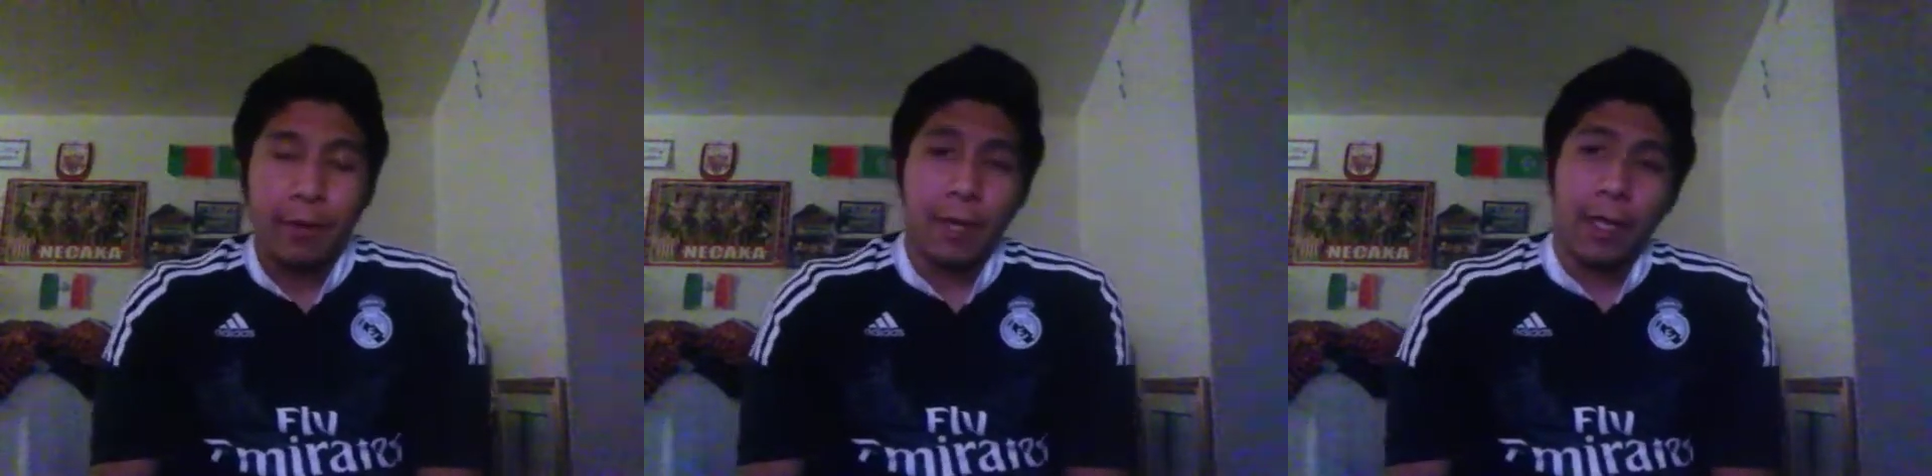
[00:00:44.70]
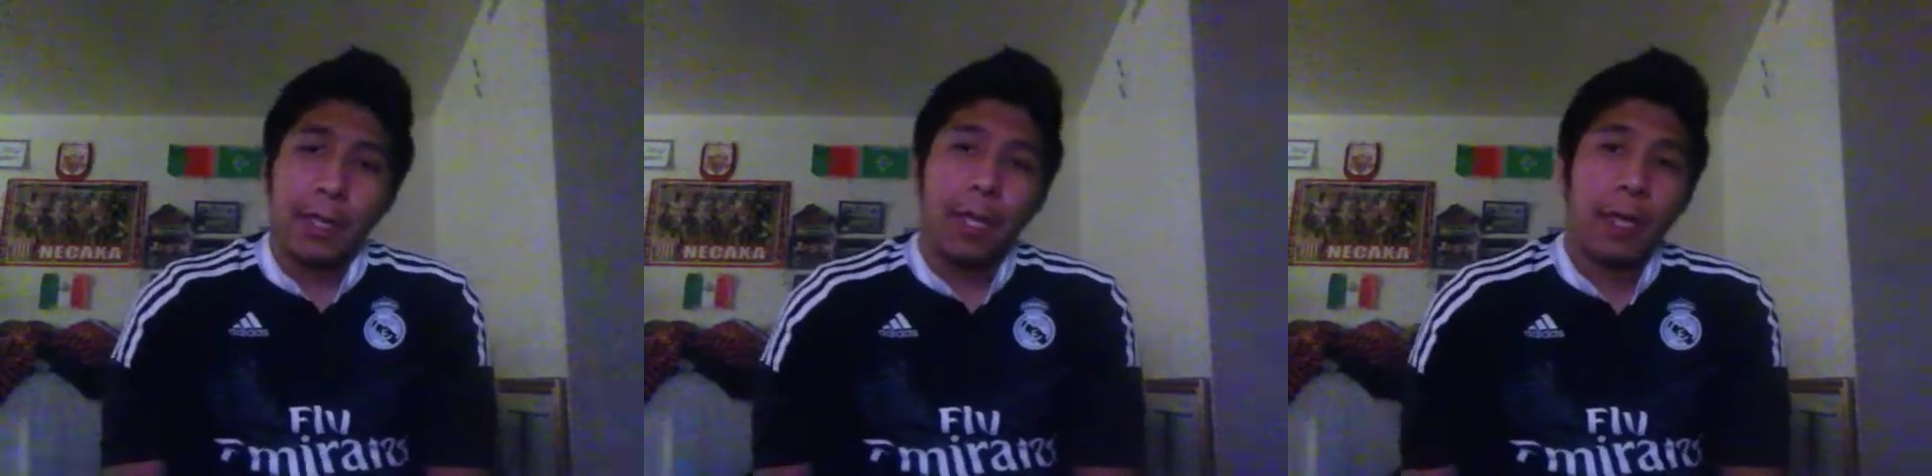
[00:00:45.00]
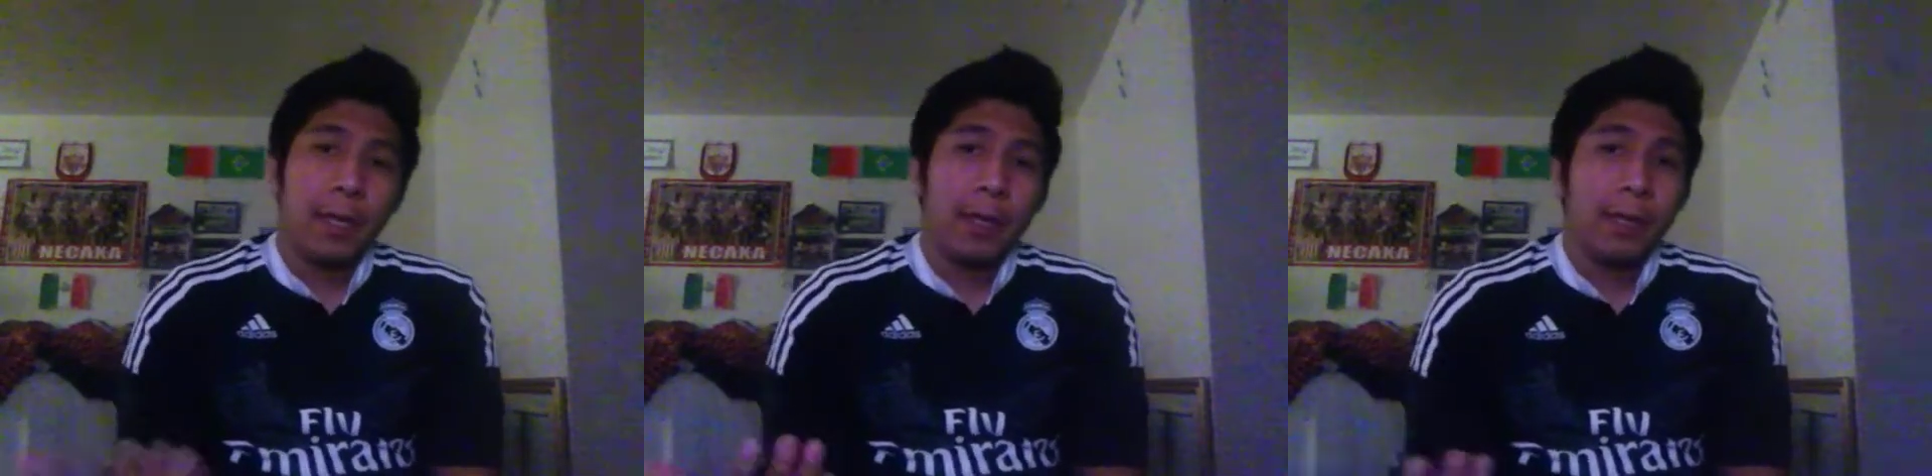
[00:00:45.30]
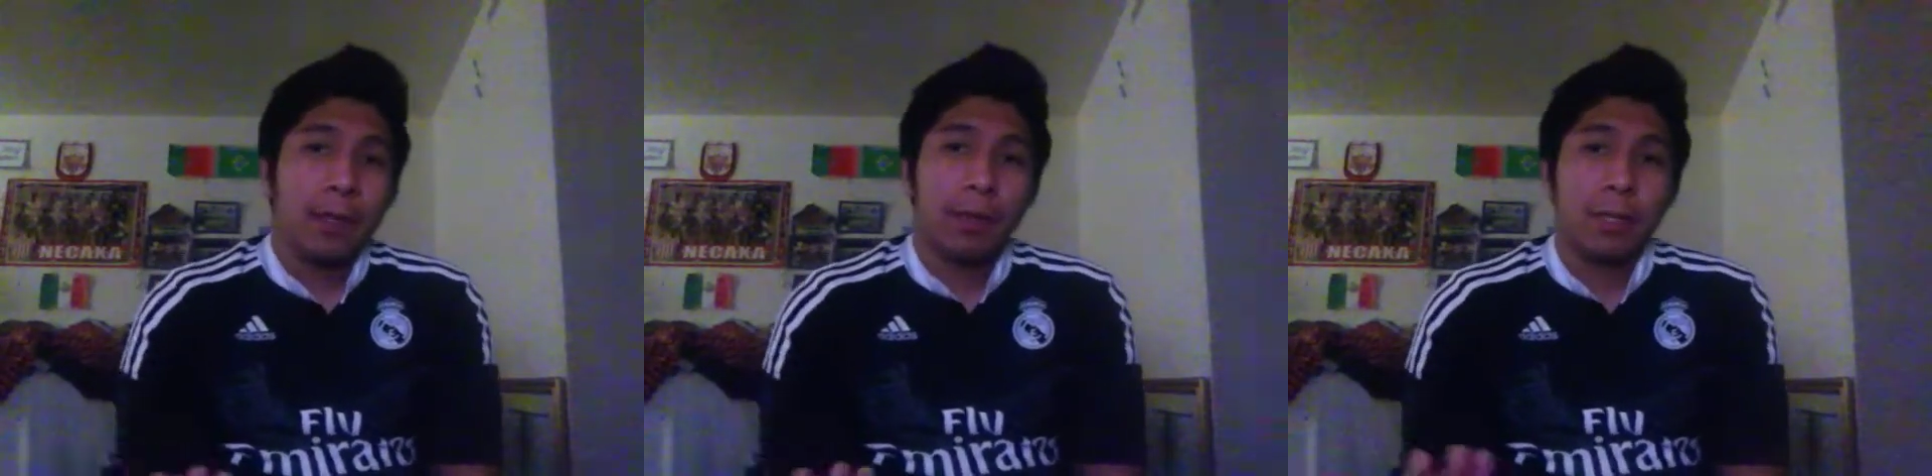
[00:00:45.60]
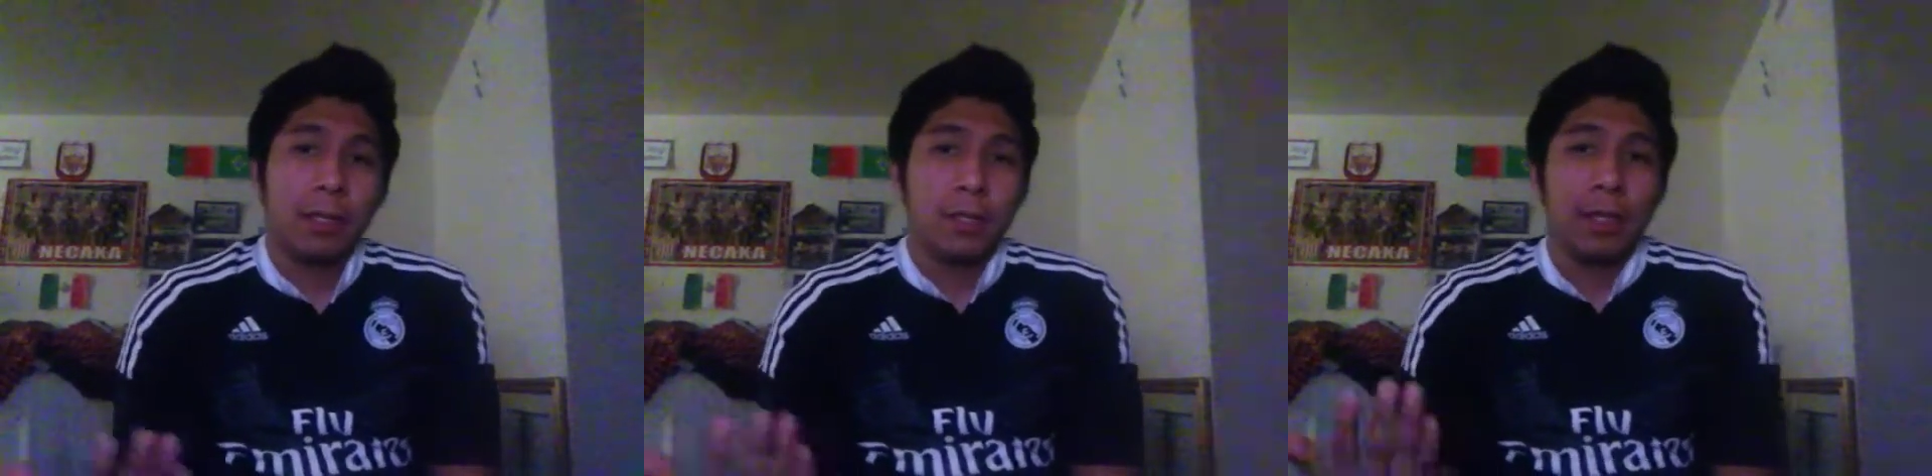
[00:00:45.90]
Like, they
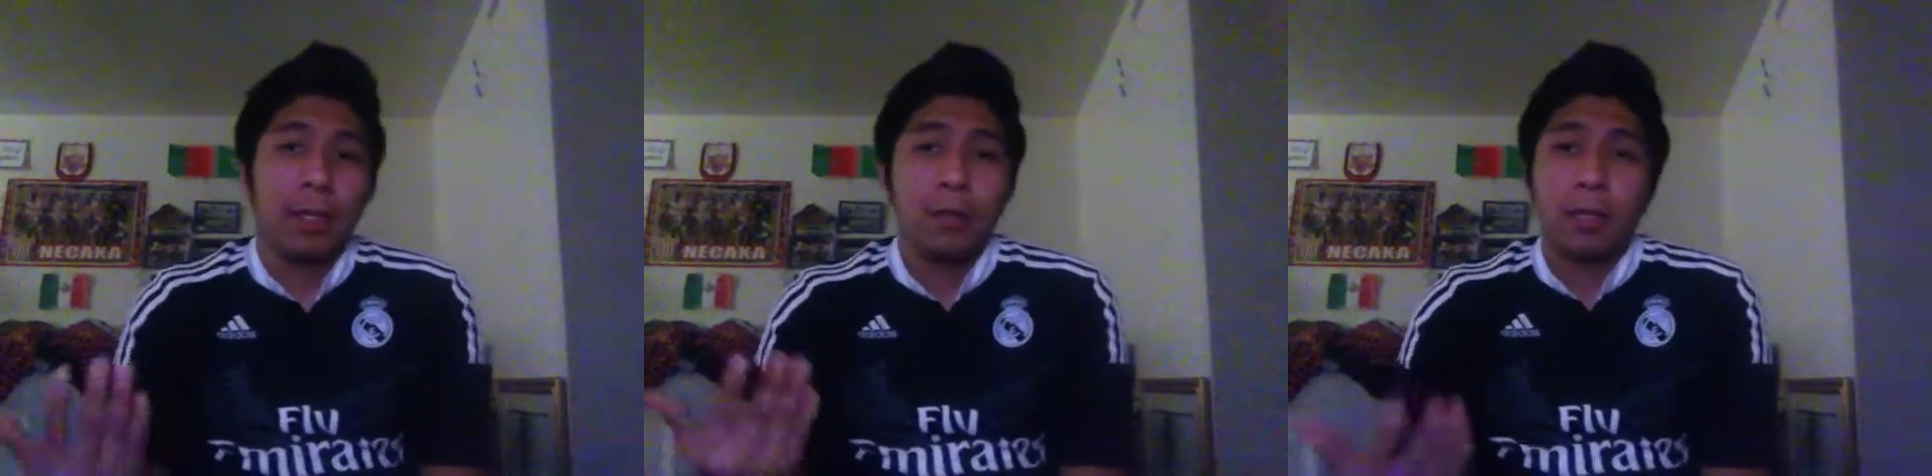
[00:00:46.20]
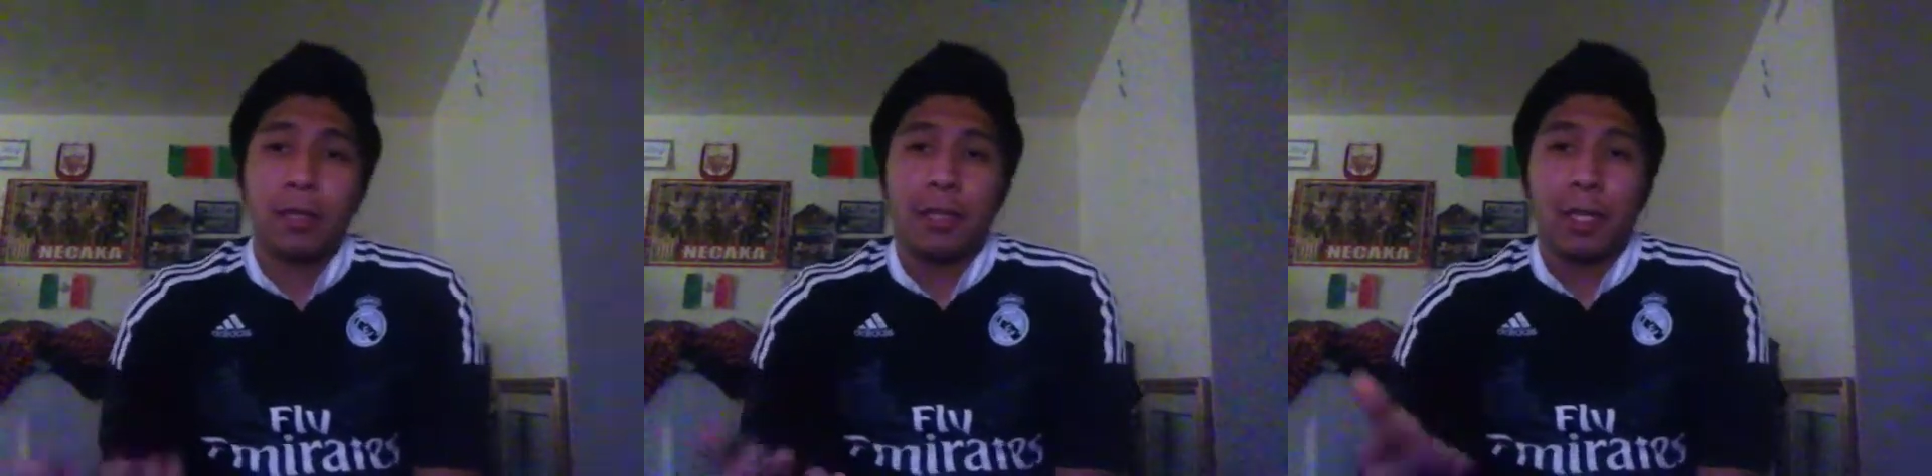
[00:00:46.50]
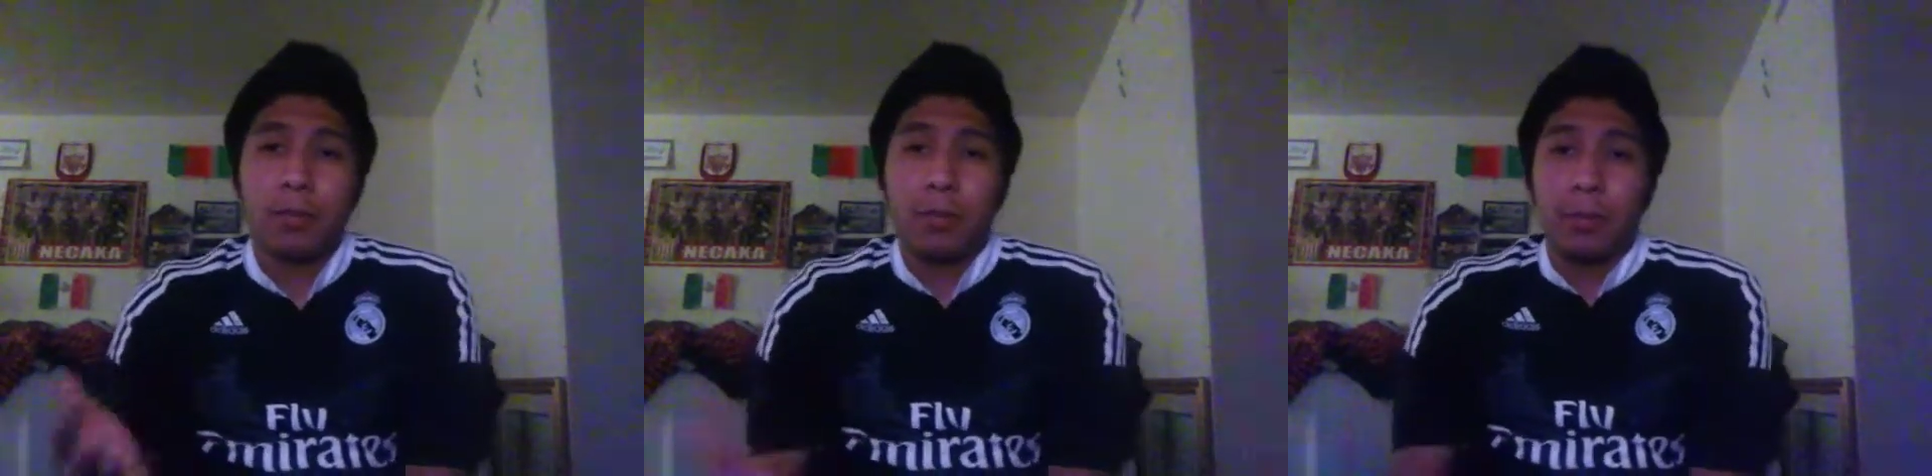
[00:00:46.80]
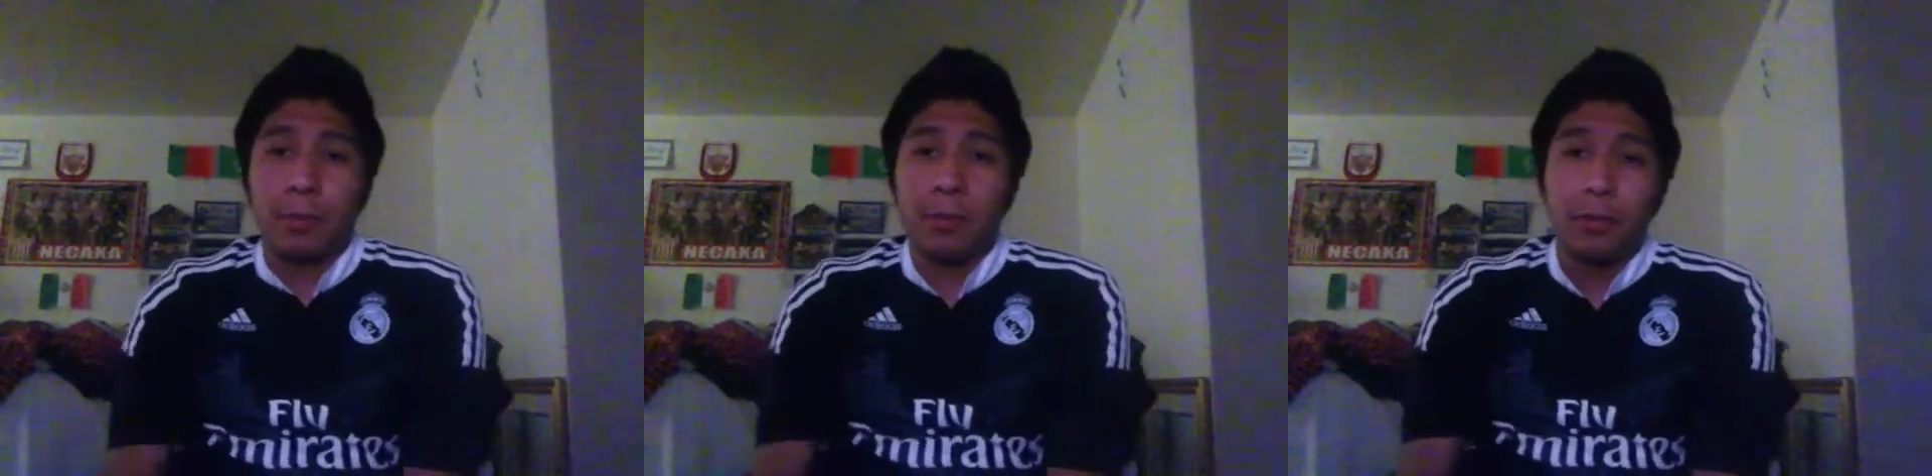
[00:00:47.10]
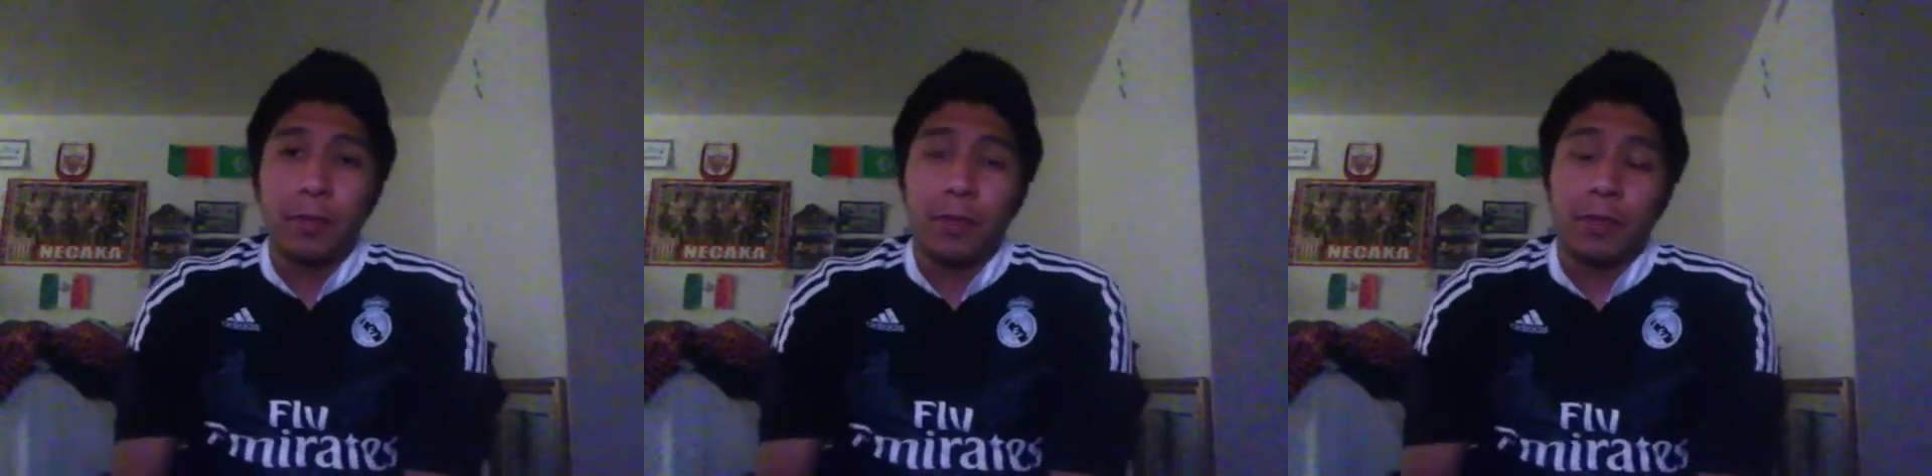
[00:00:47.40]
looked like it looked like Schalke
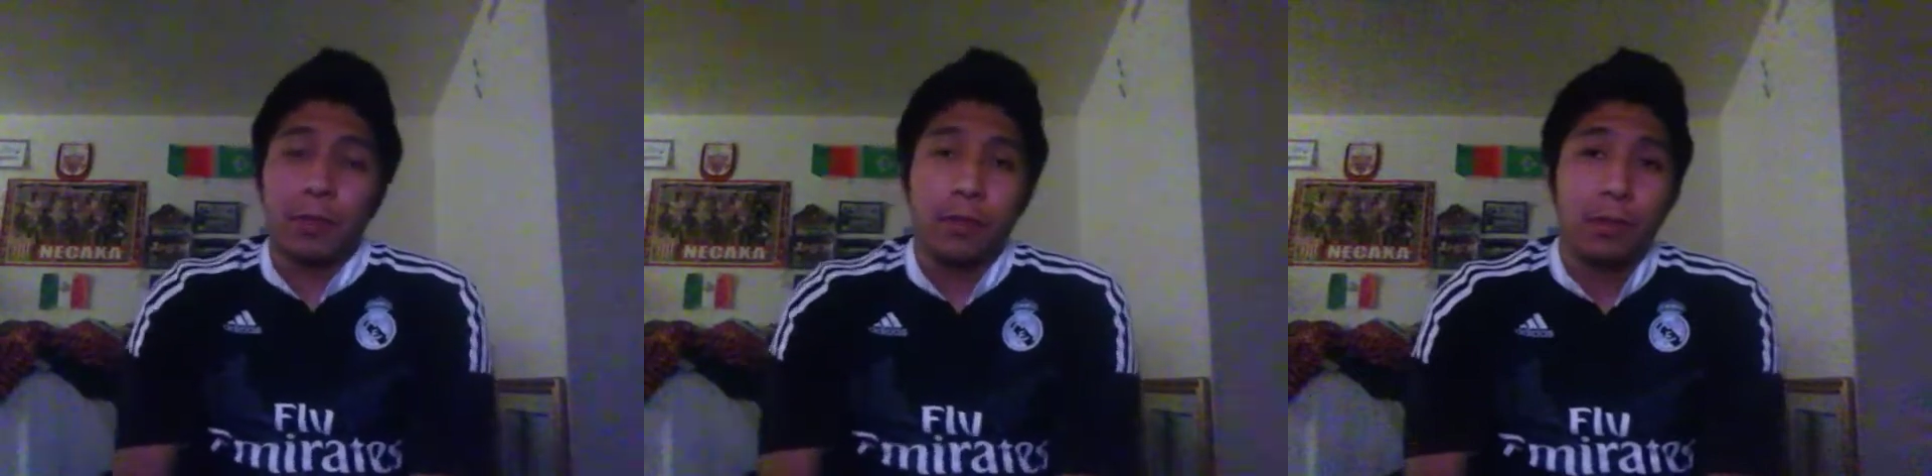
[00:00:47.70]
improved as